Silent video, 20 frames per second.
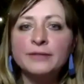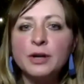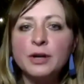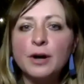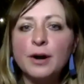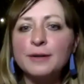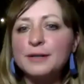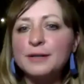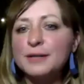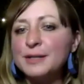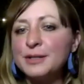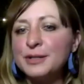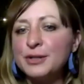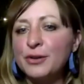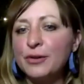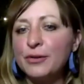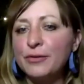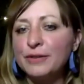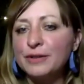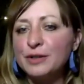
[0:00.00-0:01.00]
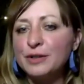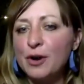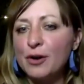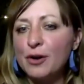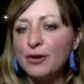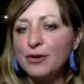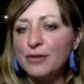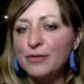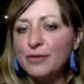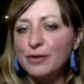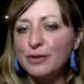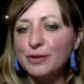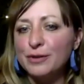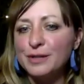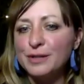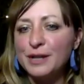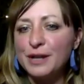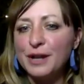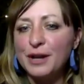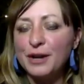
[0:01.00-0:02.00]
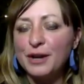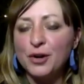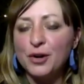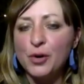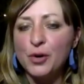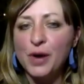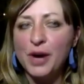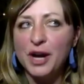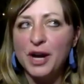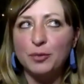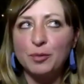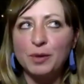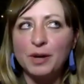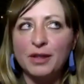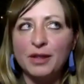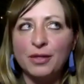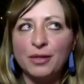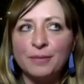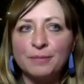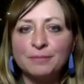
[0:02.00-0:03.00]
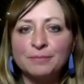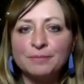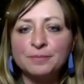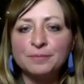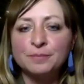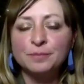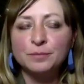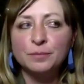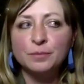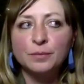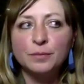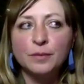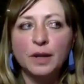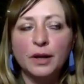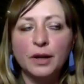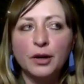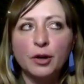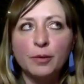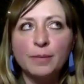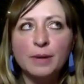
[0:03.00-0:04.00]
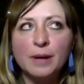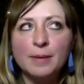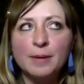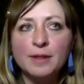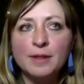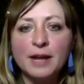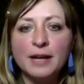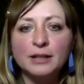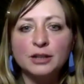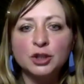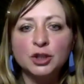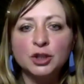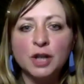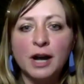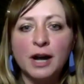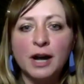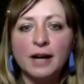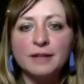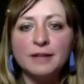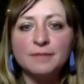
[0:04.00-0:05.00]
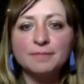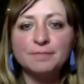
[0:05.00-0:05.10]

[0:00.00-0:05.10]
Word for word: talked to still photographers that get annoyed with, you know, maybe they shot